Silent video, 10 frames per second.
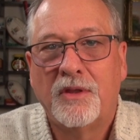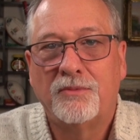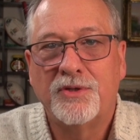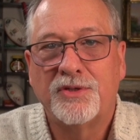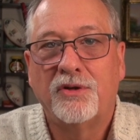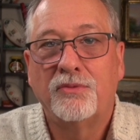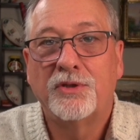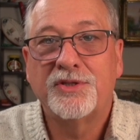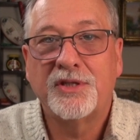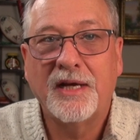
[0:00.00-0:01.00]
The result
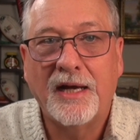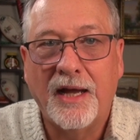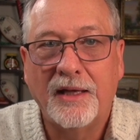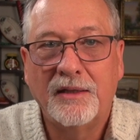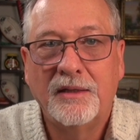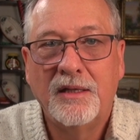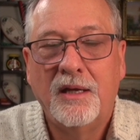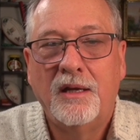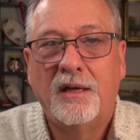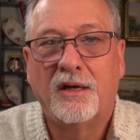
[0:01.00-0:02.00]
was Sakai,
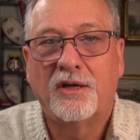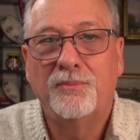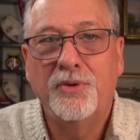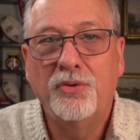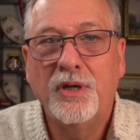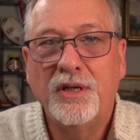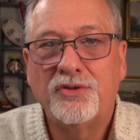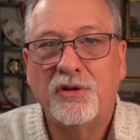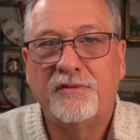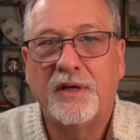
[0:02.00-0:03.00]
a community
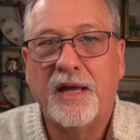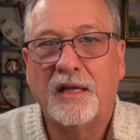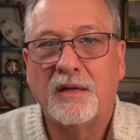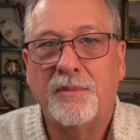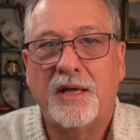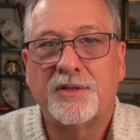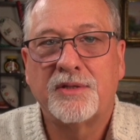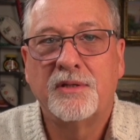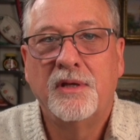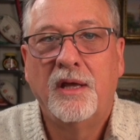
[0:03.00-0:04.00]
driven
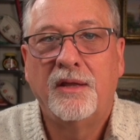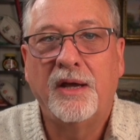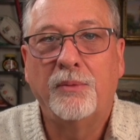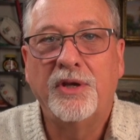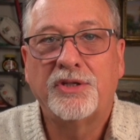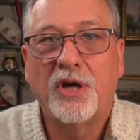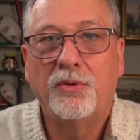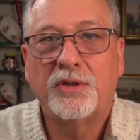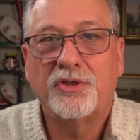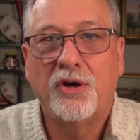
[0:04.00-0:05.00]
LMS that went
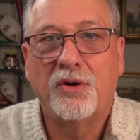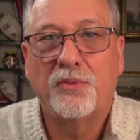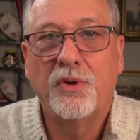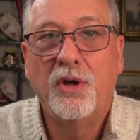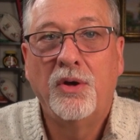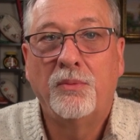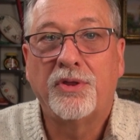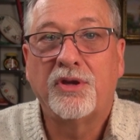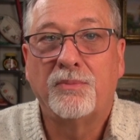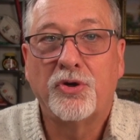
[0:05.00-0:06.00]
toe to toe
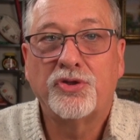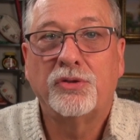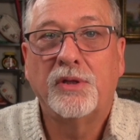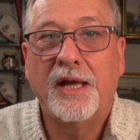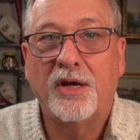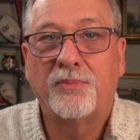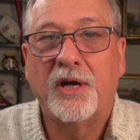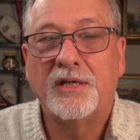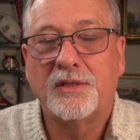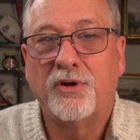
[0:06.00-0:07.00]
with commercial
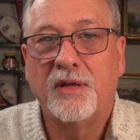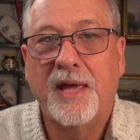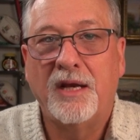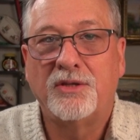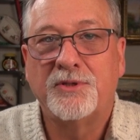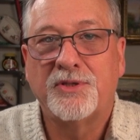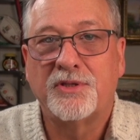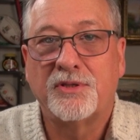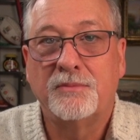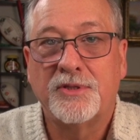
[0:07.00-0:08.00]
enterprise learning management
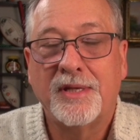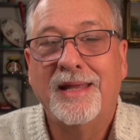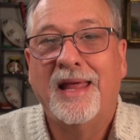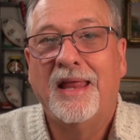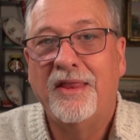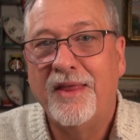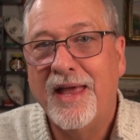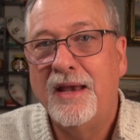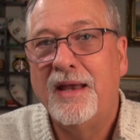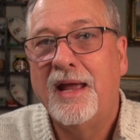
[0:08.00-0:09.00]
systems
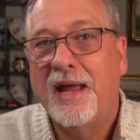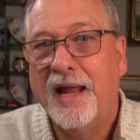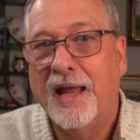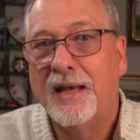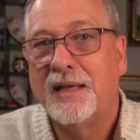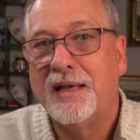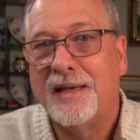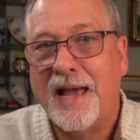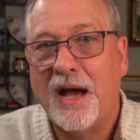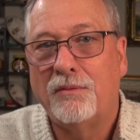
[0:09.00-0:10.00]
then and
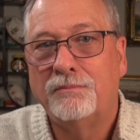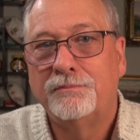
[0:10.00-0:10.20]
now.